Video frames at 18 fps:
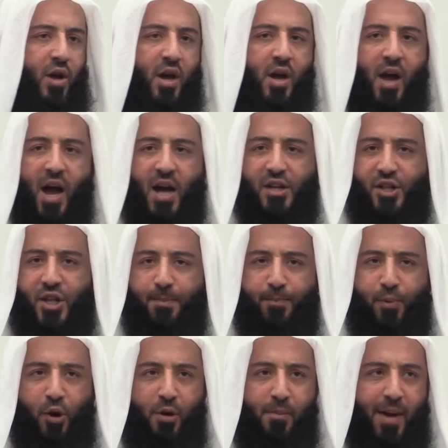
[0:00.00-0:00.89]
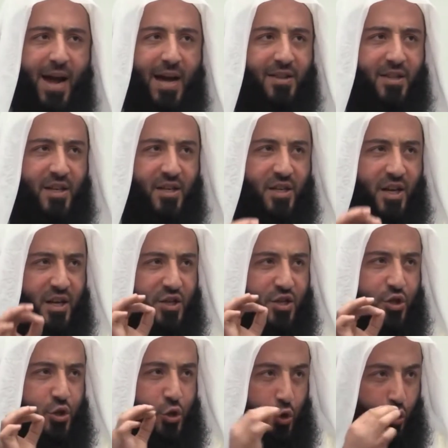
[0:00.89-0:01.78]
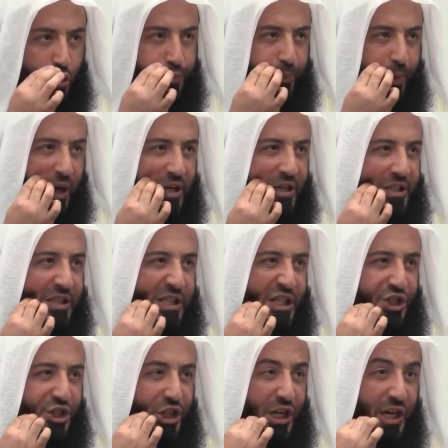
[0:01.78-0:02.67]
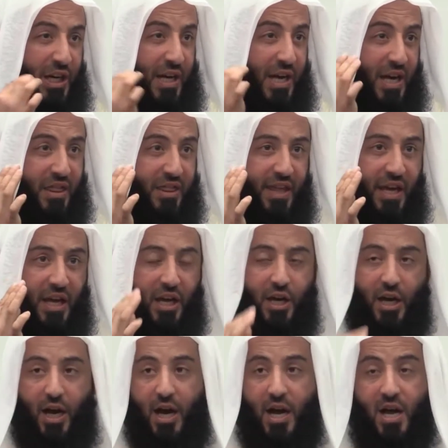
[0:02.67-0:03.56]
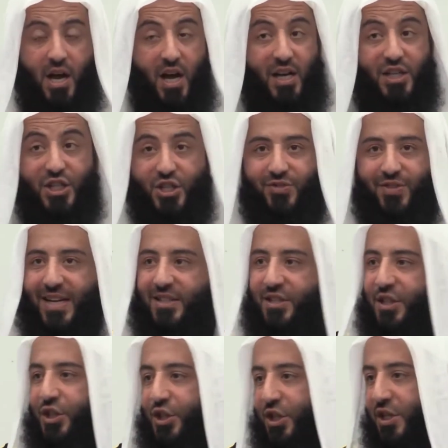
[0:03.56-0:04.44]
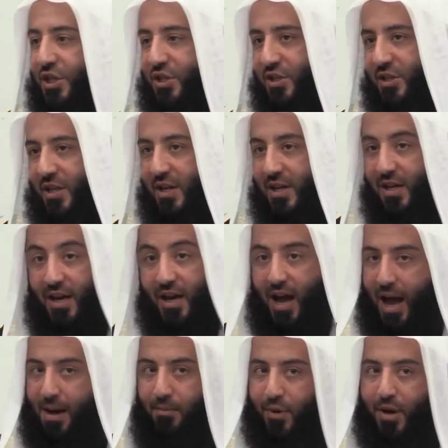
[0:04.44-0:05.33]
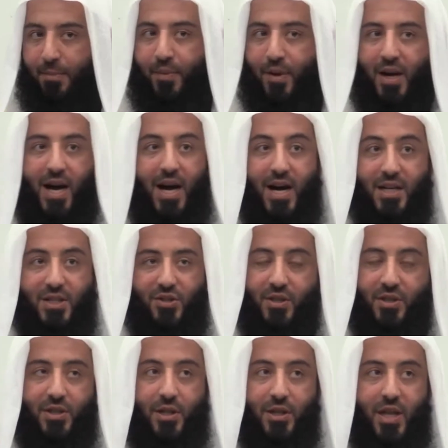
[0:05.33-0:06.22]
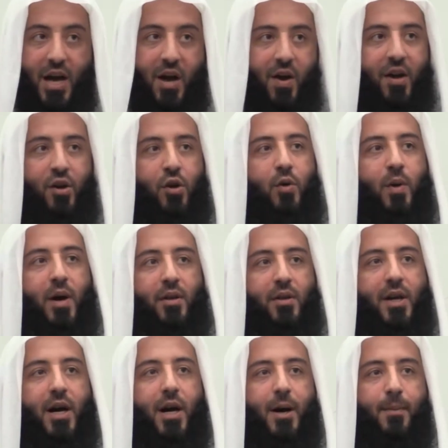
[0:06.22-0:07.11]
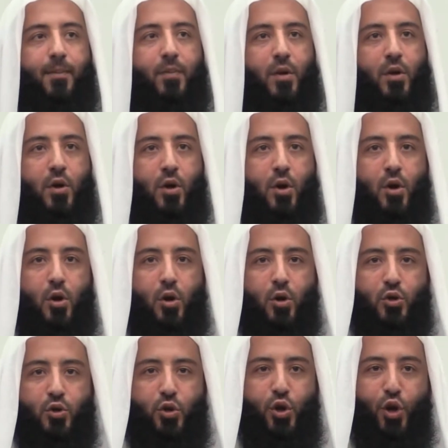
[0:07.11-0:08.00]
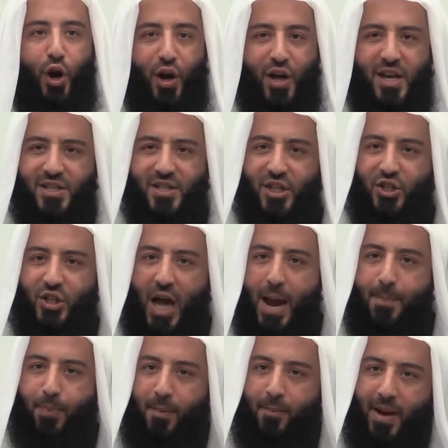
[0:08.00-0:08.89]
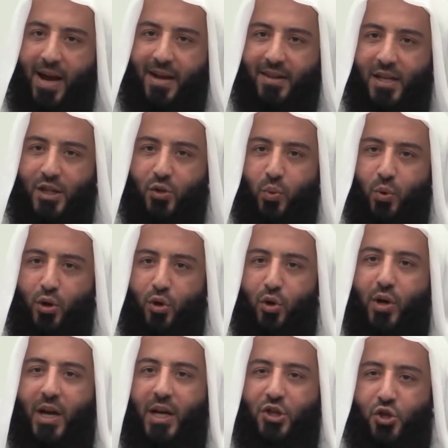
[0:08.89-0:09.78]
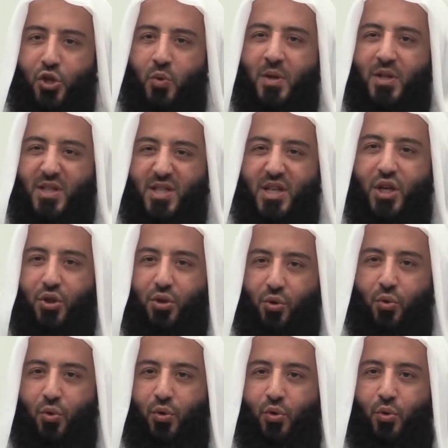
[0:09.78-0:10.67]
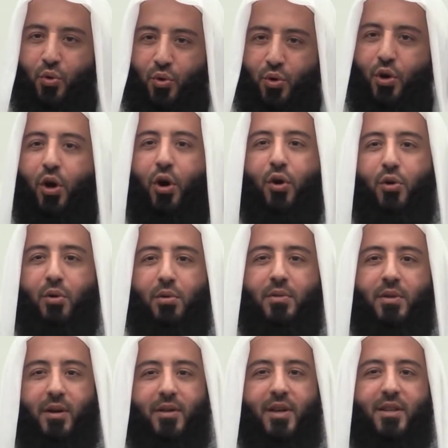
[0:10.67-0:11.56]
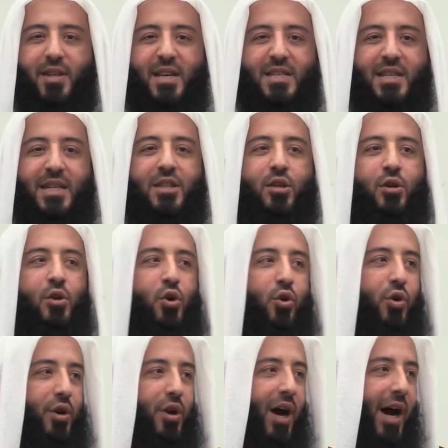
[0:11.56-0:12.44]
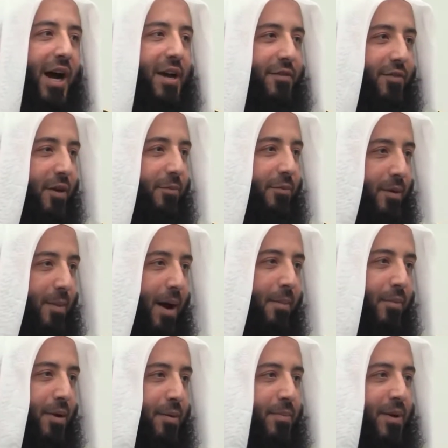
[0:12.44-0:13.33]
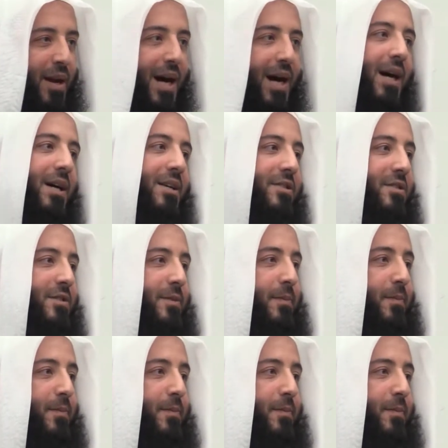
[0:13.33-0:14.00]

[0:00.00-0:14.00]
A diplomat, an astute politician, a thinker, a strategist. Amr ibn al-As radiyallahu anhu wa ardah. You know, he's the type of man that will look at you and see through you. You know, there's little you could hide from Amr ibn al-As.